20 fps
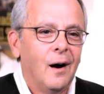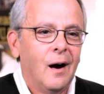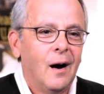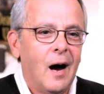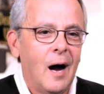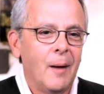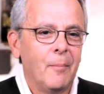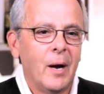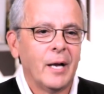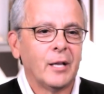
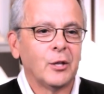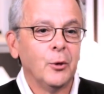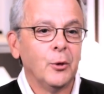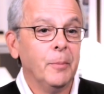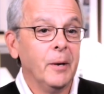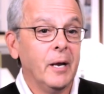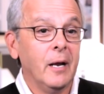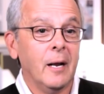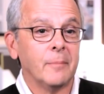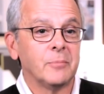I'm Mike
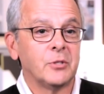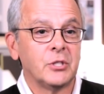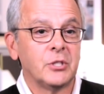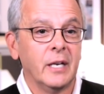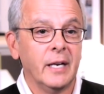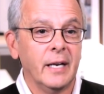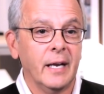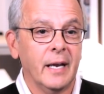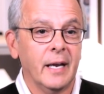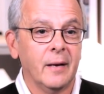Lupica. I'm
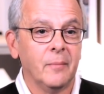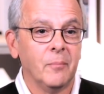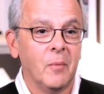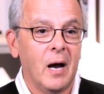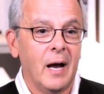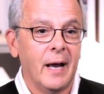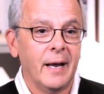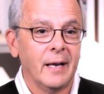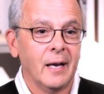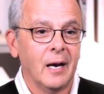sitting in
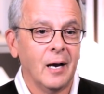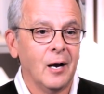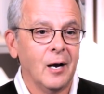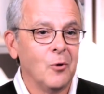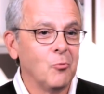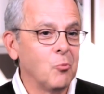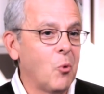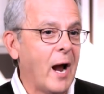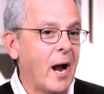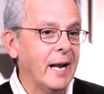my
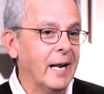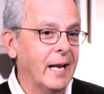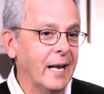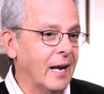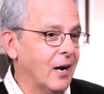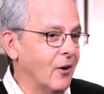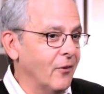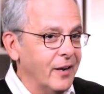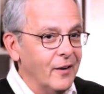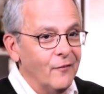writing
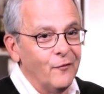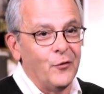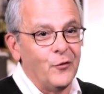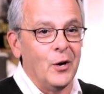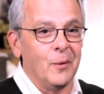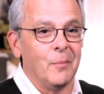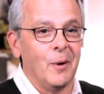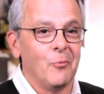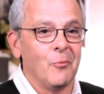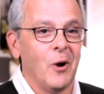area in front
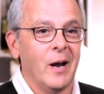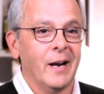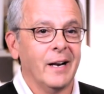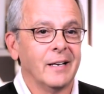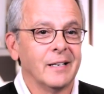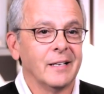of my writing